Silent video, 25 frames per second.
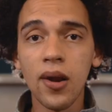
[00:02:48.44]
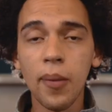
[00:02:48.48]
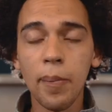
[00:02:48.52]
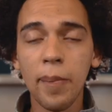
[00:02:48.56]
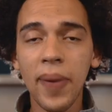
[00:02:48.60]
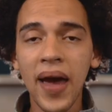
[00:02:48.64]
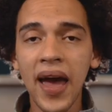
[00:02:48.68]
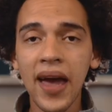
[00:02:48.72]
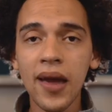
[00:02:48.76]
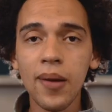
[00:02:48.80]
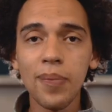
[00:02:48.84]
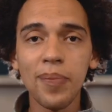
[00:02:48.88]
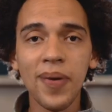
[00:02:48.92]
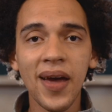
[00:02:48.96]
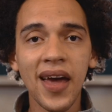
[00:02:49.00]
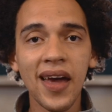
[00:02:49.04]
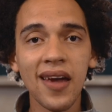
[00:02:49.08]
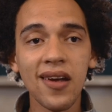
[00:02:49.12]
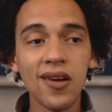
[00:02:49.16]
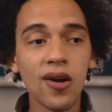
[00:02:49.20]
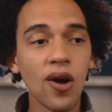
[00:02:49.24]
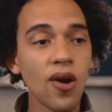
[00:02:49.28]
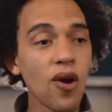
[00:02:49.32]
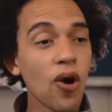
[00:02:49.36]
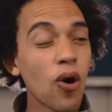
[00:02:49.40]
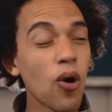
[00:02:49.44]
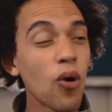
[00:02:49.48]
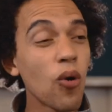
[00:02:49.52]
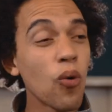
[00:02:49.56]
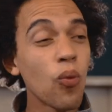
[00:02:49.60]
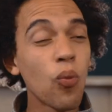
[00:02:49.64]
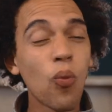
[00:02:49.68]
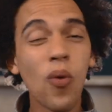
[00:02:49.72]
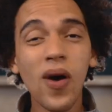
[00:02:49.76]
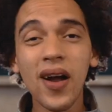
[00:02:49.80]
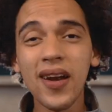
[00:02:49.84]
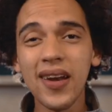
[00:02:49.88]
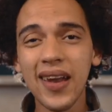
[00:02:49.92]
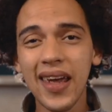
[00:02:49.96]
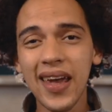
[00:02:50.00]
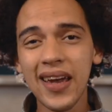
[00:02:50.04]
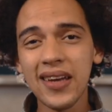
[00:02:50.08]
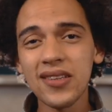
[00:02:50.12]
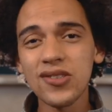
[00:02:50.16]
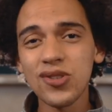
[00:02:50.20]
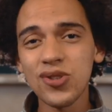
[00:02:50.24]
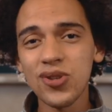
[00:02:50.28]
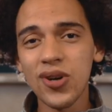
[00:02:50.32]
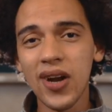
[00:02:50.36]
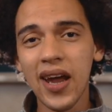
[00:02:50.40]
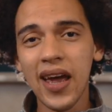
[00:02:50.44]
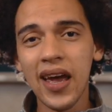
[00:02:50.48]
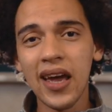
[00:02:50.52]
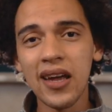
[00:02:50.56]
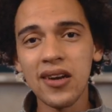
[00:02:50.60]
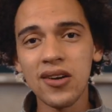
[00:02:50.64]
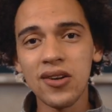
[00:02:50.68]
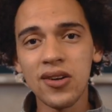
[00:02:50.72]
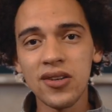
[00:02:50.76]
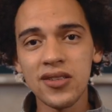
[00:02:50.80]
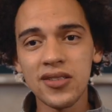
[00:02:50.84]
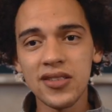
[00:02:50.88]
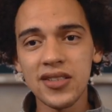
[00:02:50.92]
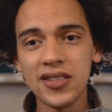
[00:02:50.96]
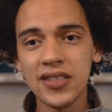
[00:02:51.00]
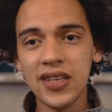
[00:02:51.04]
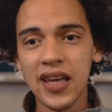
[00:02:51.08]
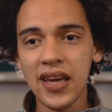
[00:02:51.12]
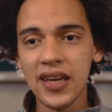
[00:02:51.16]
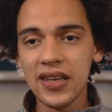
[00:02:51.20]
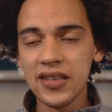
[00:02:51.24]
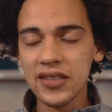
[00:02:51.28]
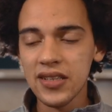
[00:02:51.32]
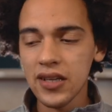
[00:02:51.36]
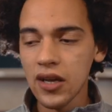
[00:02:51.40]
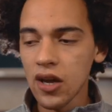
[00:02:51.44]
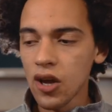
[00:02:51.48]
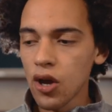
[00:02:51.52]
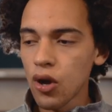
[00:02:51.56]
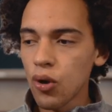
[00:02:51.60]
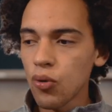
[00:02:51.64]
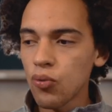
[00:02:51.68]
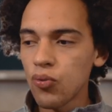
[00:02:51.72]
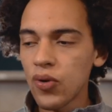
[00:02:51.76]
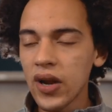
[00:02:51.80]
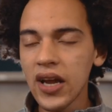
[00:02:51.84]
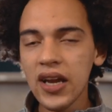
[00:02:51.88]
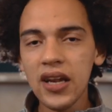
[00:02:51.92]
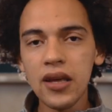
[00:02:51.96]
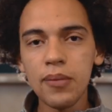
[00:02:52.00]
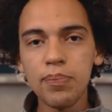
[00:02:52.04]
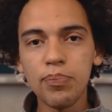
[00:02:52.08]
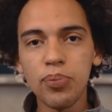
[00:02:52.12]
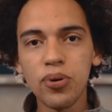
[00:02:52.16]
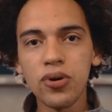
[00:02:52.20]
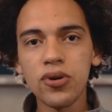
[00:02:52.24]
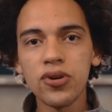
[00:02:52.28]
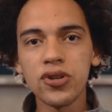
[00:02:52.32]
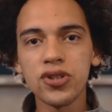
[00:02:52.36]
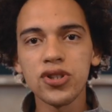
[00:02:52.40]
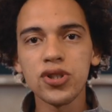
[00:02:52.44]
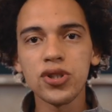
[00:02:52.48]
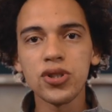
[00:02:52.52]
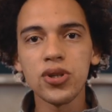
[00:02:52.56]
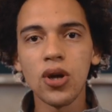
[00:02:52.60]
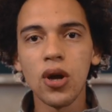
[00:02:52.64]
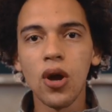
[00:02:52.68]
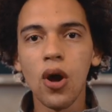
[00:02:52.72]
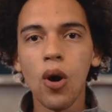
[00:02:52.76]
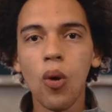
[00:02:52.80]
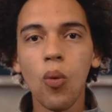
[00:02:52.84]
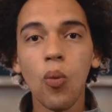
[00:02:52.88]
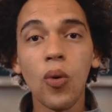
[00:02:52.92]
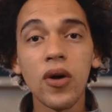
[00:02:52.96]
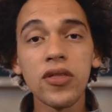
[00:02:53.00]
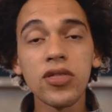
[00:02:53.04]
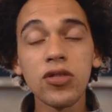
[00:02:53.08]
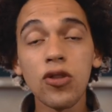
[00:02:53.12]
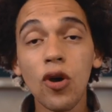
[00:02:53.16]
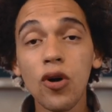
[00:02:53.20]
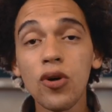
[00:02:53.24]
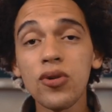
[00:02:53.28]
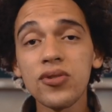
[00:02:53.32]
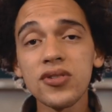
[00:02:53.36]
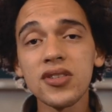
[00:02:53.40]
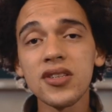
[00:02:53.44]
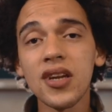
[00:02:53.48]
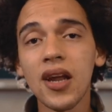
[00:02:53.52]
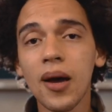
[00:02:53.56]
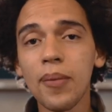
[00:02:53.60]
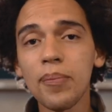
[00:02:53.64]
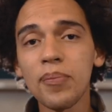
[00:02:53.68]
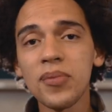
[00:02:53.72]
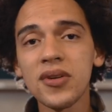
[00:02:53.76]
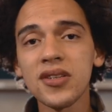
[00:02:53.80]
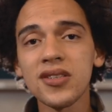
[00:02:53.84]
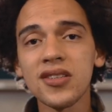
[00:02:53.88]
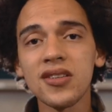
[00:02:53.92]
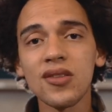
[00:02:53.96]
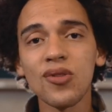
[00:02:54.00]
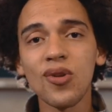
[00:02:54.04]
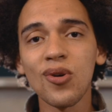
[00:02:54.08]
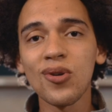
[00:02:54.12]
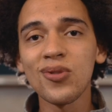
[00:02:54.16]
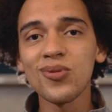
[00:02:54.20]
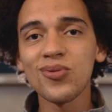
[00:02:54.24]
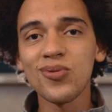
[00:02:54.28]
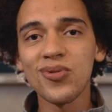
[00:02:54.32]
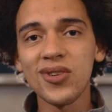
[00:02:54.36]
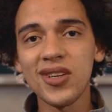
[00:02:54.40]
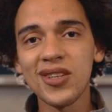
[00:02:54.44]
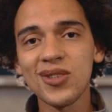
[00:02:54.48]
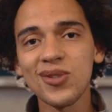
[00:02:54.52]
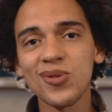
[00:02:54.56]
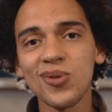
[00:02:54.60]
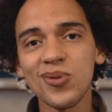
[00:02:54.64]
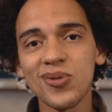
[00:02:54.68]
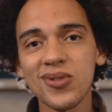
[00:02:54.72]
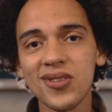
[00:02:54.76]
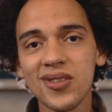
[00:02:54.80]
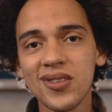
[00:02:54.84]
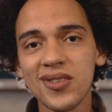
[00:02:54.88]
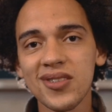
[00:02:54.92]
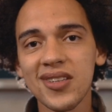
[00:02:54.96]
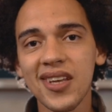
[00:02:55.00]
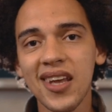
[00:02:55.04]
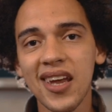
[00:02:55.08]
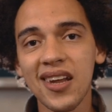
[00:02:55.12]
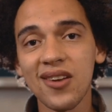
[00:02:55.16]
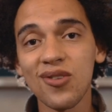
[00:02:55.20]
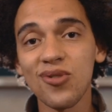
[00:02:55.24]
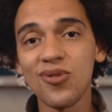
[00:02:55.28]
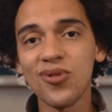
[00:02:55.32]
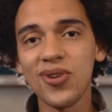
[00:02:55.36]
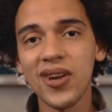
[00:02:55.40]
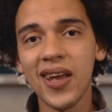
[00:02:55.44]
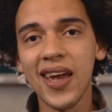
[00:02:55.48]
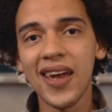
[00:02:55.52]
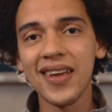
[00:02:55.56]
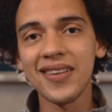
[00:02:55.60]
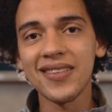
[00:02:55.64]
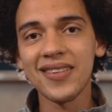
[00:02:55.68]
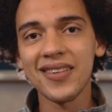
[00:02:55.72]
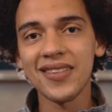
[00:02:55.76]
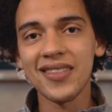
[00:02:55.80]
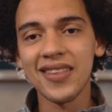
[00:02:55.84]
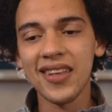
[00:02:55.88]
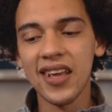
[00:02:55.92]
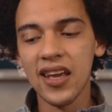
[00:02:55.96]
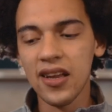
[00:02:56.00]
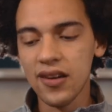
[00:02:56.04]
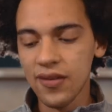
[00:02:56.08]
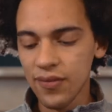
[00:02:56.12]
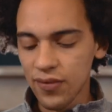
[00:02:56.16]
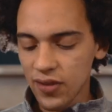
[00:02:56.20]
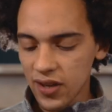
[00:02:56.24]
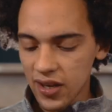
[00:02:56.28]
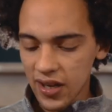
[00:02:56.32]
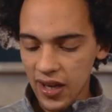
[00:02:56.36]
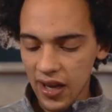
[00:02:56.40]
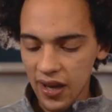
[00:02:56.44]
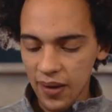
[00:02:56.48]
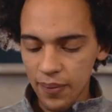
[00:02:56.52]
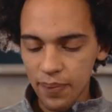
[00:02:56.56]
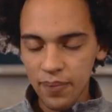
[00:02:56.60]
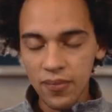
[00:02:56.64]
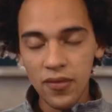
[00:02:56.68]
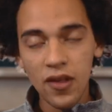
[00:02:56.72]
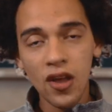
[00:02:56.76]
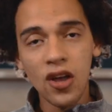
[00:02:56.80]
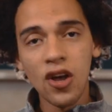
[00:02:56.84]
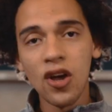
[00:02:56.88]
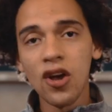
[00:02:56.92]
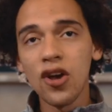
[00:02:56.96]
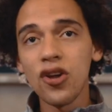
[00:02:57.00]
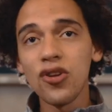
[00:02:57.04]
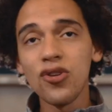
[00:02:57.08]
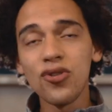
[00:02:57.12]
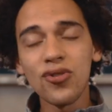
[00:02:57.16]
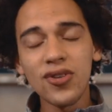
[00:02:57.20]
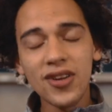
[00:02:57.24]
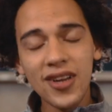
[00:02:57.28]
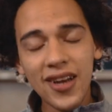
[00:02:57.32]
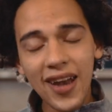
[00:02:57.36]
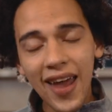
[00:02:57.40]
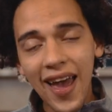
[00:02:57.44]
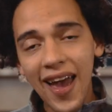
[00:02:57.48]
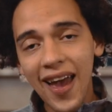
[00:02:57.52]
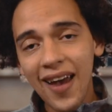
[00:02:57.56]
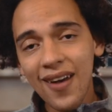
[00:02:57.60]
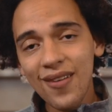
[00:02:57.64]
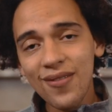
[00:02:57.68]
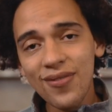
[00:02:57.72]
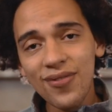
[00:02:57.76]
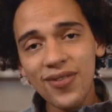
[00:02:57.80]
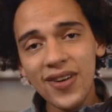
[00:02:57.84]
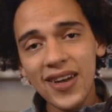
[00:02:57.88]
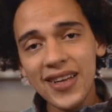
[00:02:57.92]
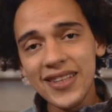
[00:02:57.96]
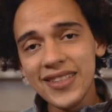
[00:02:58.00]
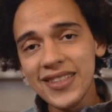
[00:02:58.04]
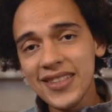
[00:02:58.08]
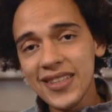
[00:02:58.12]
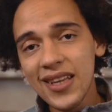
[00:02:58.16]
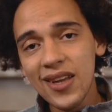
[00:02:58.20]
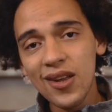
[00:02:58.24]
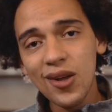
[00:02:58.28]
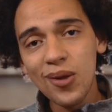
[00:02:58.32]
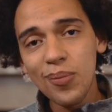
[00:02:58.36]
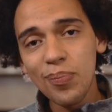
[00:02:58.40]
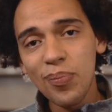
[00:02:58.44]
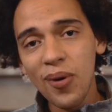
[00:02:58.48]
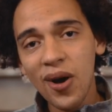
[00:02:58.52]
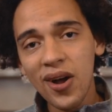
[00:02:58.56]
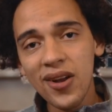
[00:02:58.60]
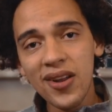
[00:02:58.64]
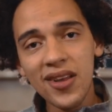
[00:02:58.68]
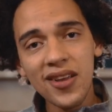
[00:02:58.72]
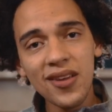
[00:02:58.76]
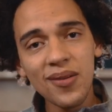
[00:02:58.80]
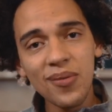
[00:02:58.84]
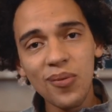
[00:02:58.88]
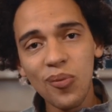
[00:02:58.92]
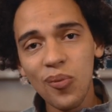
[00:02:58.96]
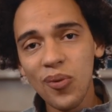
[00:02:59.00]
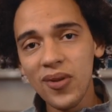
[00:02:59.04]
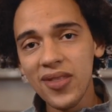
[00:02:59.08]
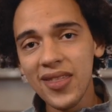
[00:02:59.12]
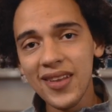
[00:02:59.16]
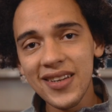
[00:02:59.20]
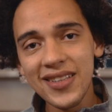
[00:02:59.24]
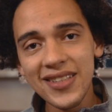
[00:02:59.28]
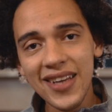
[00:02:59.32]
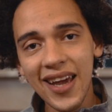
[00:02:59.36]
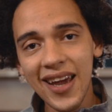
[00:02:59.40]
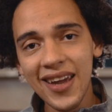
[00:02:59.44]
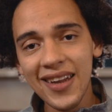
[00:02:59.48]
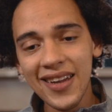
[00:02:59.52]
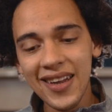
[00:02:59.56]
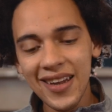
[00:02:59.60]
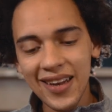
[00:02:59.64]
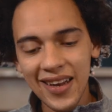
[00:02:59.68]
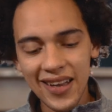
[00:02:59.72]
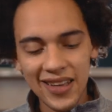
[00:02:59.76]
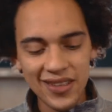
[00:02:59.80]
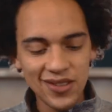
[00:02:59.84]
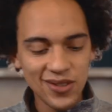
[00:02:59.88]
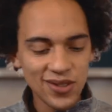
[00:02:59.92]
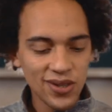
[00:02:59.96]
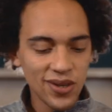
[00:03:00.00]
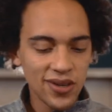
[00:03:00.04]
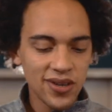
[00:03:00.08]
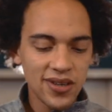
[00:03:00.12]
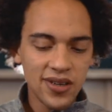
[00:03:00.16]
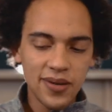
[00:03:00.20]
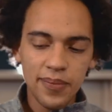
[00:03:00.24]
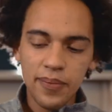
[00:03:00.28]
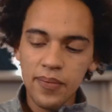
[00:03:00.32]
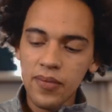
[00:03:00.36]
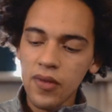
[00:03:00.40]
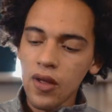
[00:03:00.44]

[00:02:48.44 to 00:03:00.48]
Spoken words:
a backpack or one extra hand on set, really push what those numbers and those resources can create at the end of the day. You can have a single body with a tiny lens on it,